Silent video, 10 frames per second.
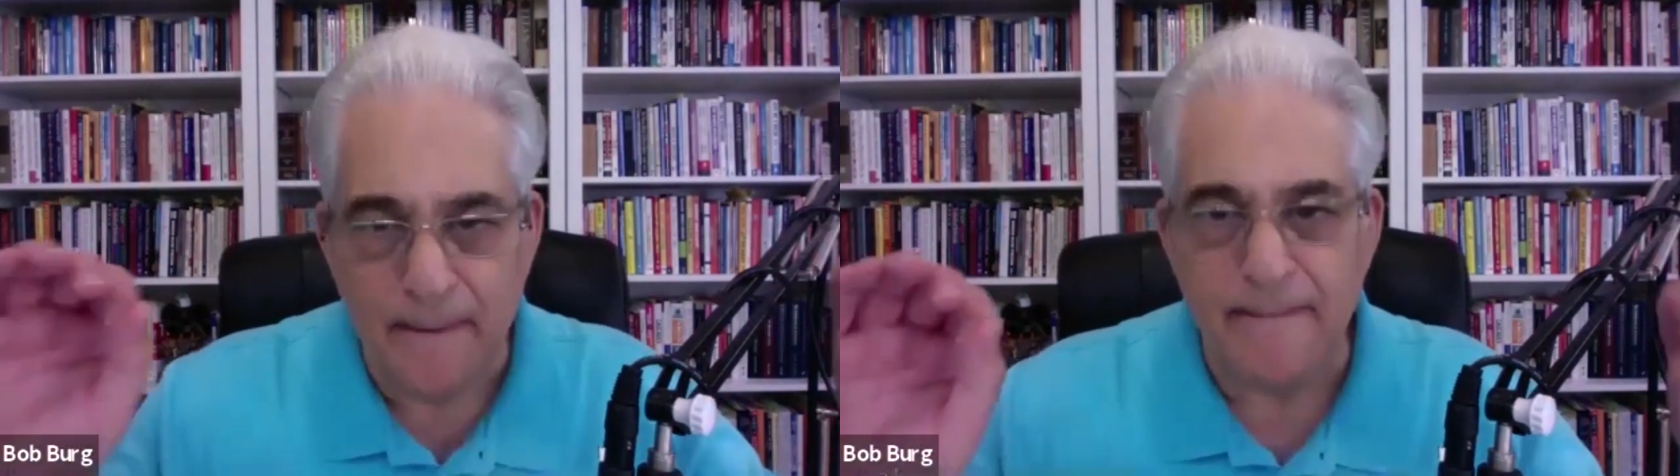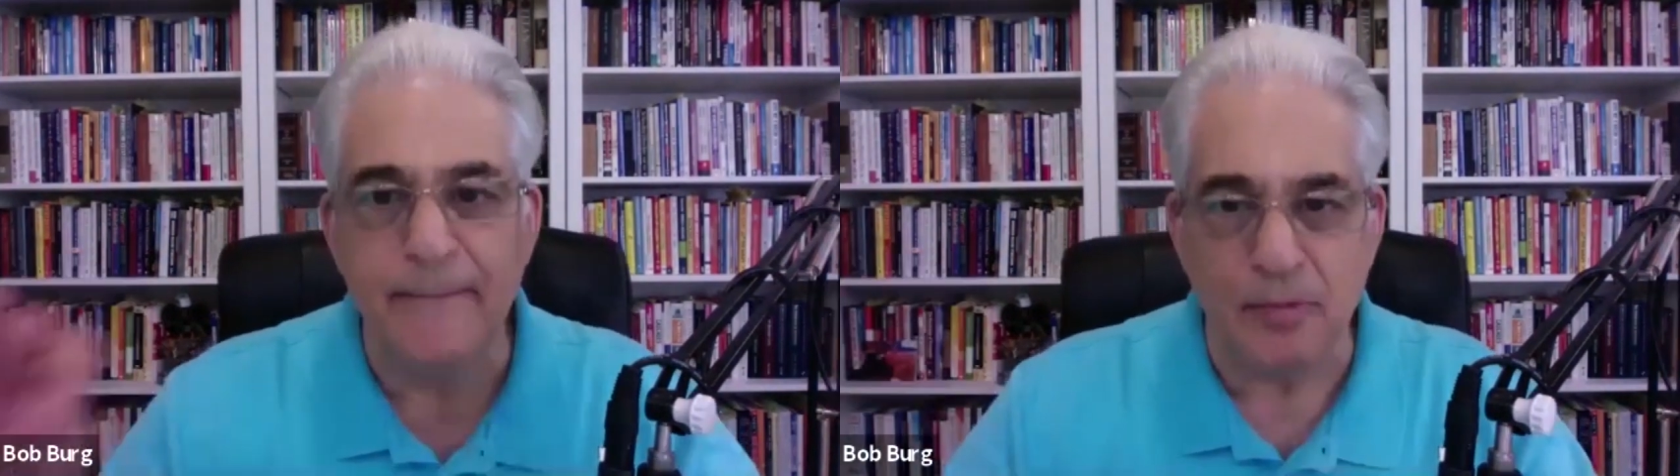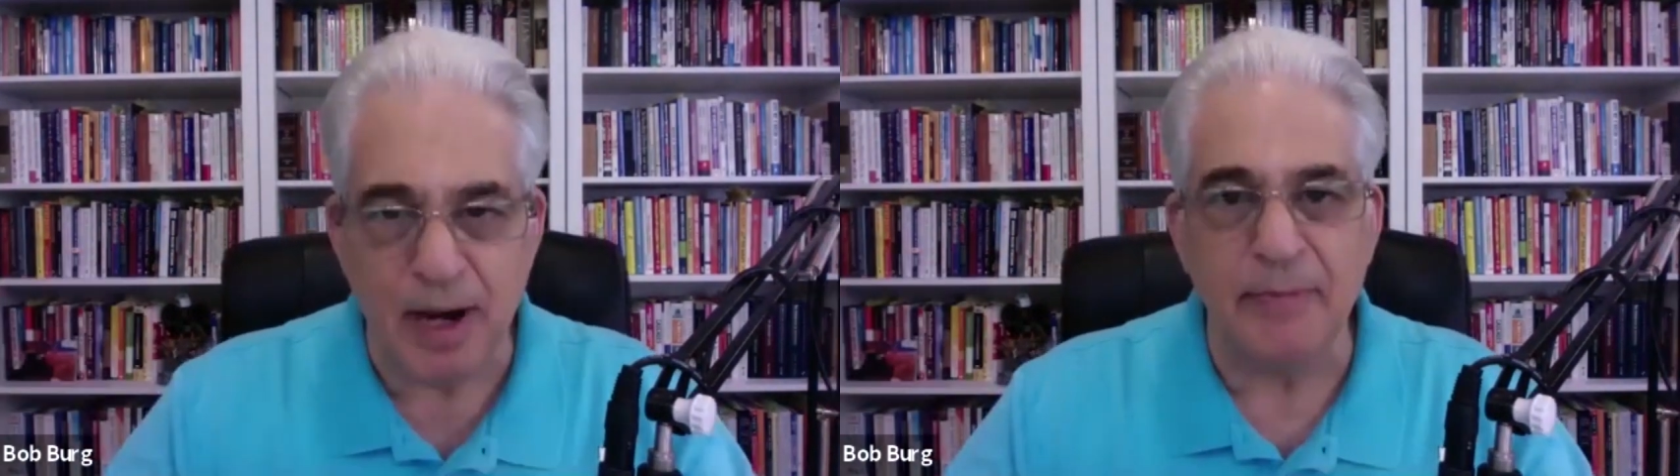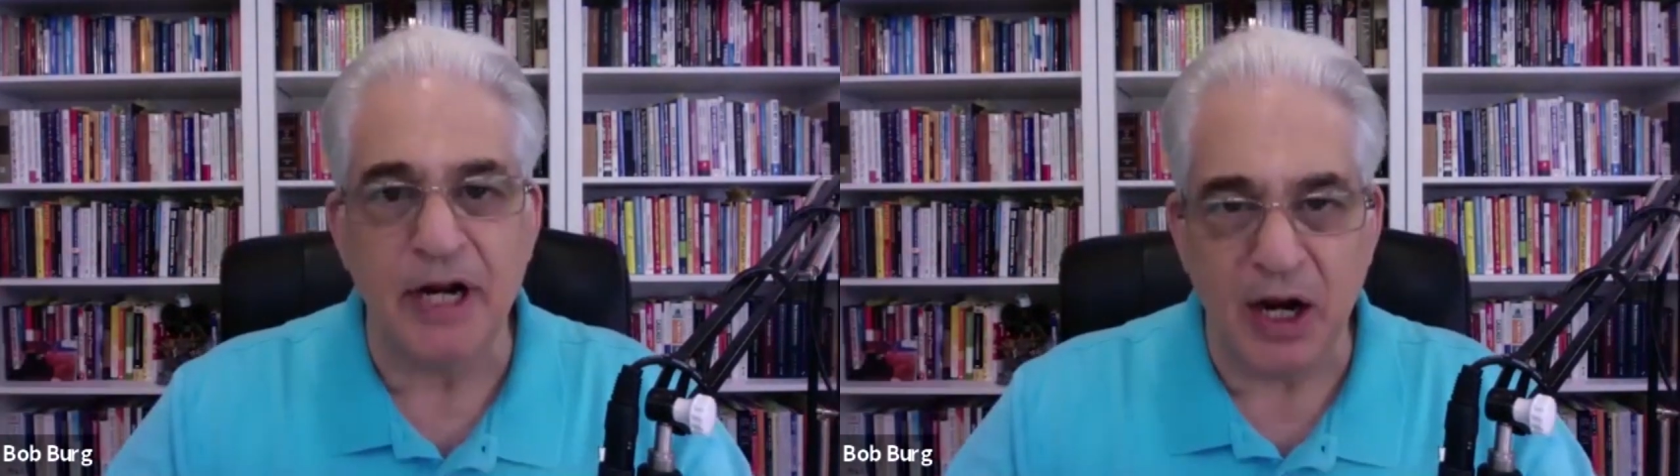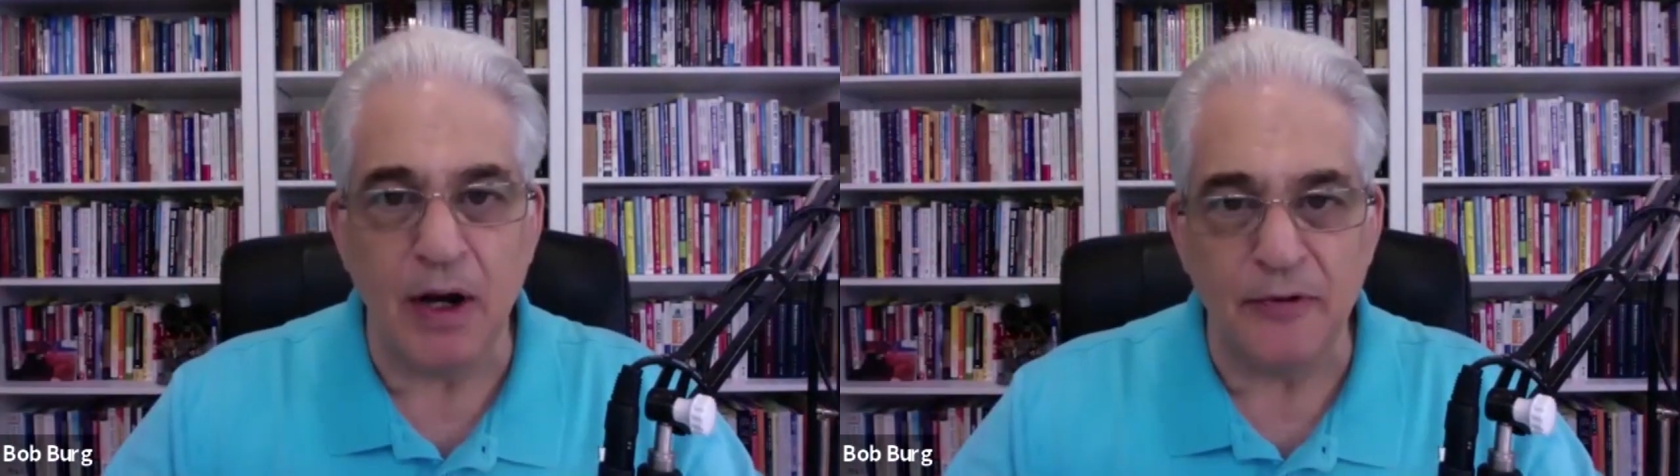boom i'm going
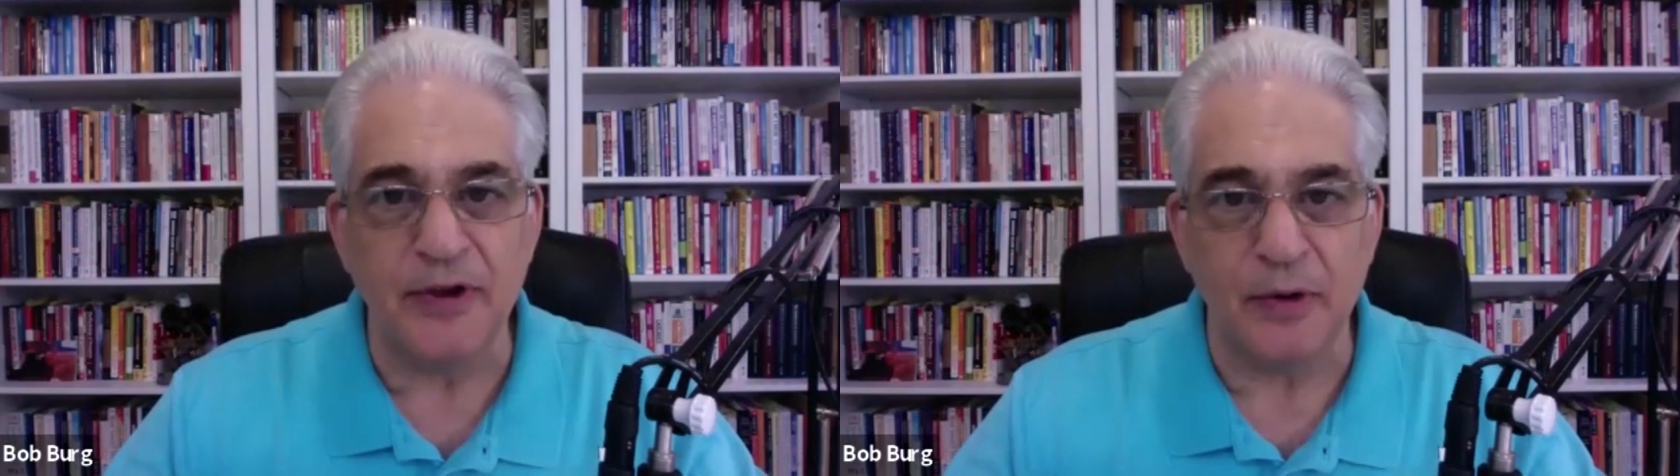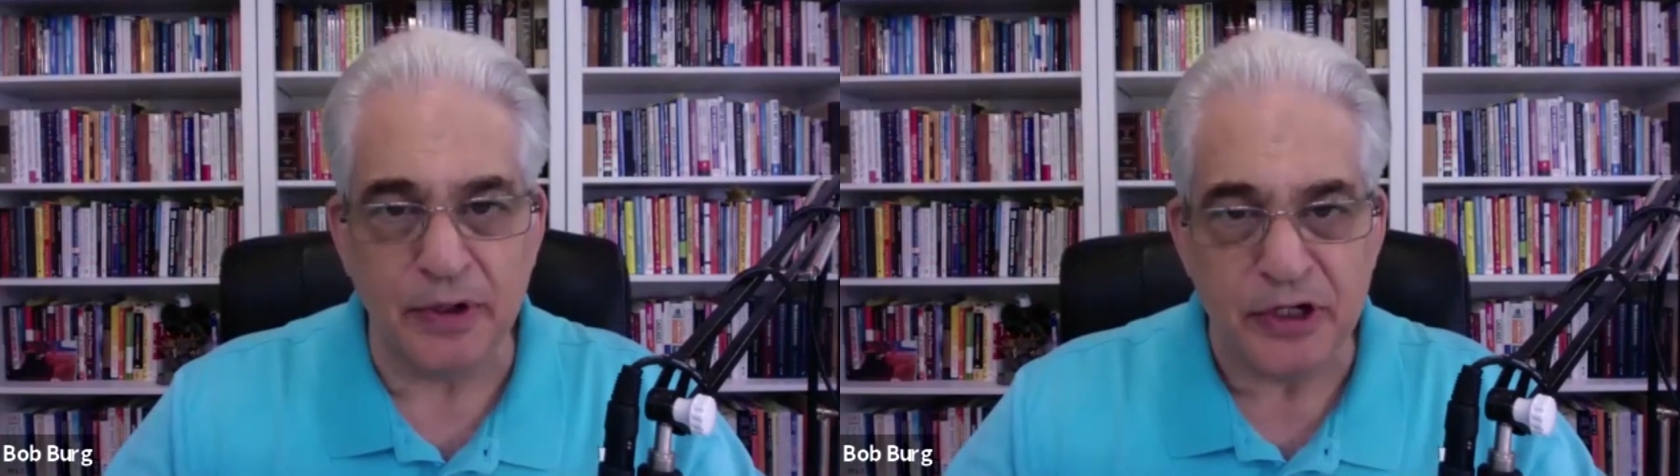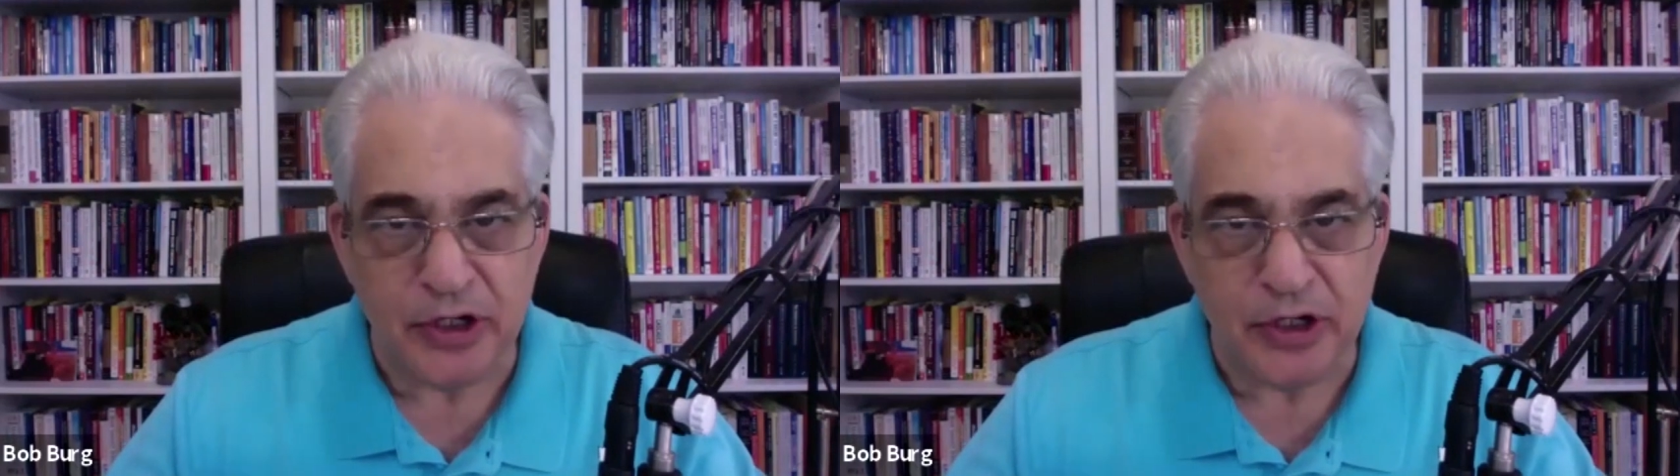to go out there and